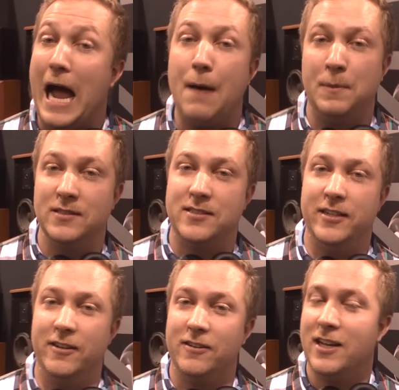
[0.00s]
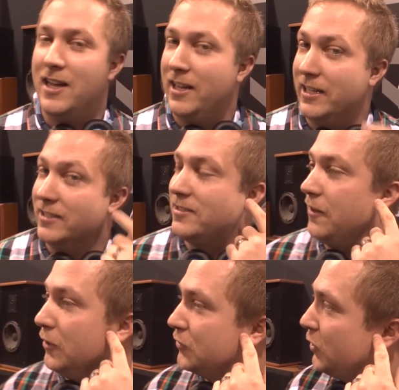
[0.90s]
happens here is
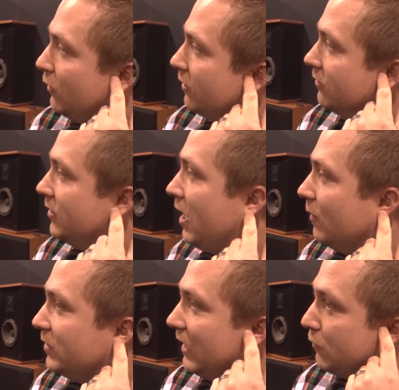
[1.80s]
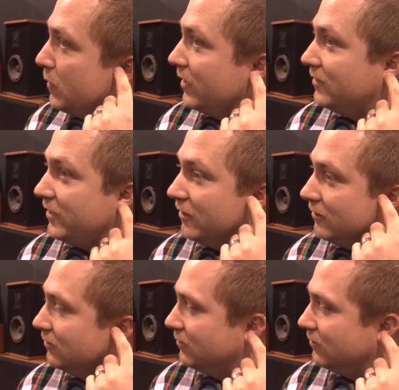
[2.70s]
there's two little nubs in everybody's ear.